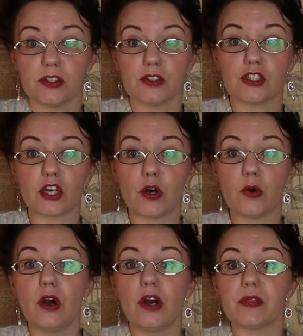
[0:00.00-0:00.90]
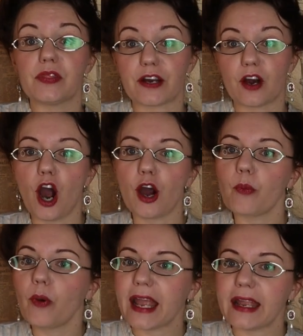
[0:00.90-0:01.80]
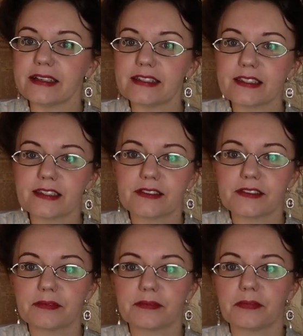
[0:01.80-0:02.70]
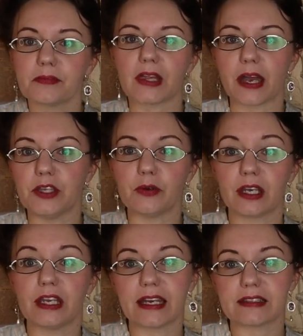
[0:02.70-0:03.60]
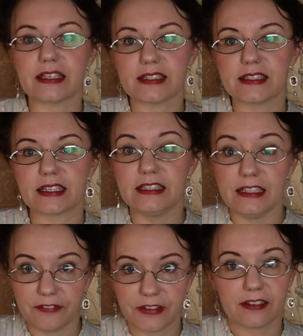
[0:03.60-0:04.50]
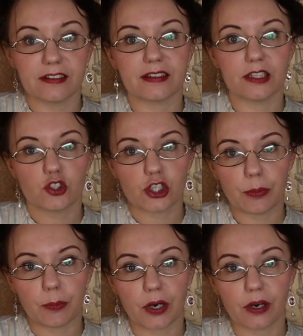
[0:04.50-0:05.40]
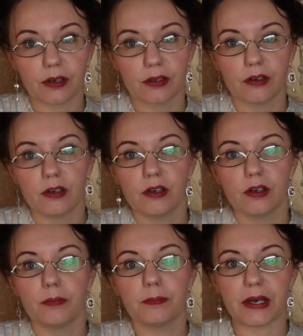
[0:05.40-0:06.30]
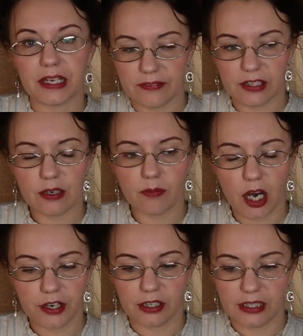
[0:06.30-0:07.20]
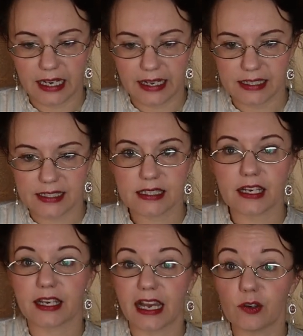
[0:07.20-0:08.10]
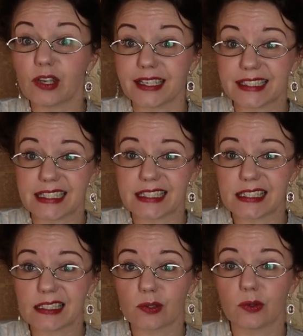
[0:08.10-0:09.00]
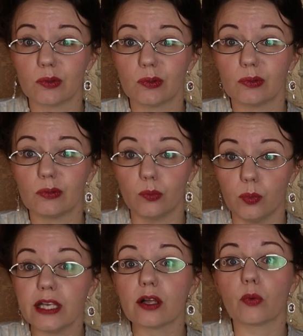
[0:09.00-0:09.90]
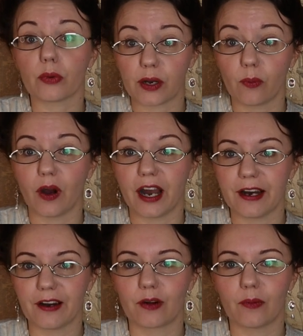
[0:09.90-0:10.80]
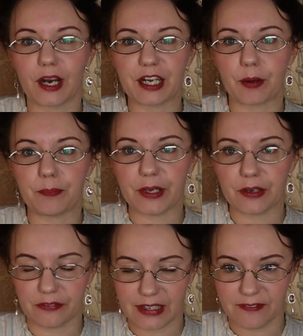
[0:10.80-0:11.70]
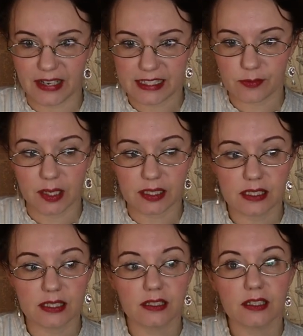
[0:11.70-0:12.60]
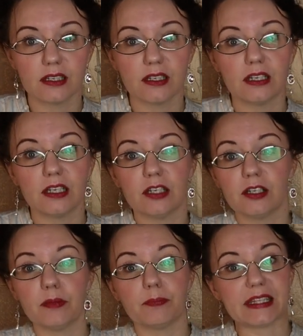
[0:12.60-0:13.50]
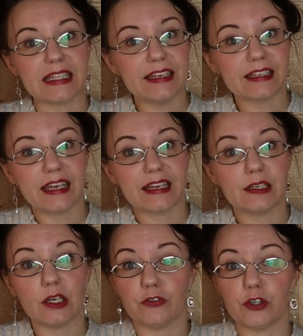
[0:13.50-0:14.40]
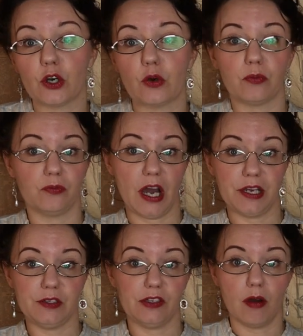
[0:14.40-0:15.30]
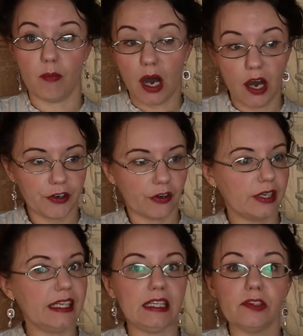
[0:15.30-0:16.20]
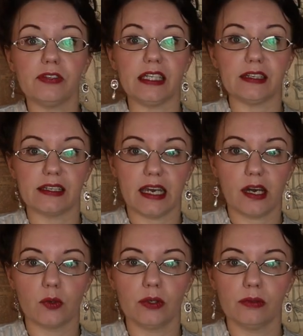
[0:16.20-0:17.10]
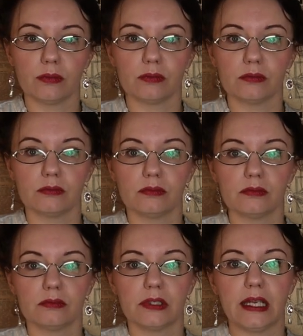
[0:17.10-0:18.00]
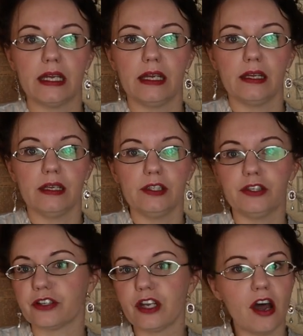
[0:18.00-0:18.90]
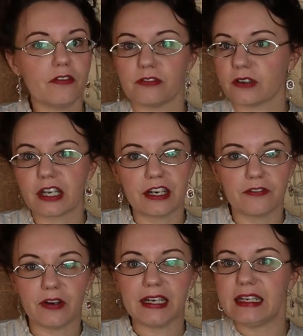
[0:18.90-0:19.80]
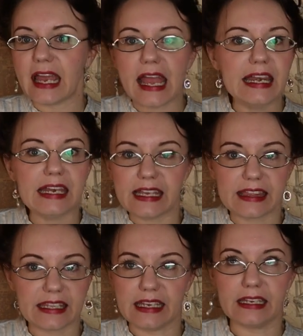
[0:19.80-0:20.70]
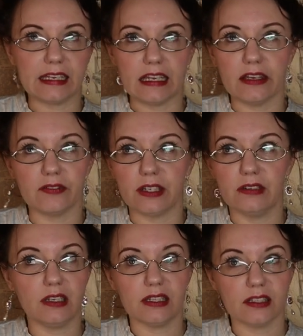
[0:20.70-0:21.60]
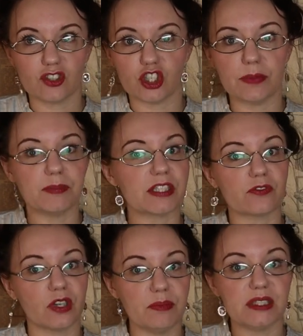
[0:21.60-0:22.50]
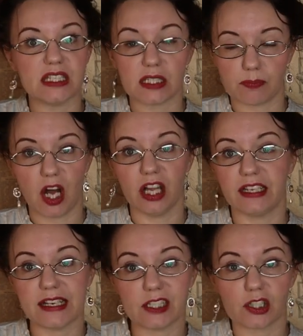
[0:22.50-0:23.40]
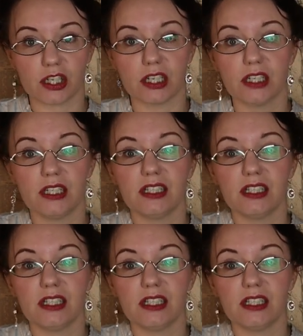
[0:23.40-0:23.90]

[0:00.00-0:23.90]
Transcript: So there are ways that you can get this significantly cheaper but even in modern days, a gown like this will require quite a bit of investment. But then again, if you go find a modern evening gown, you're not going to find anything, even in the cheapest, flimsiest polyester,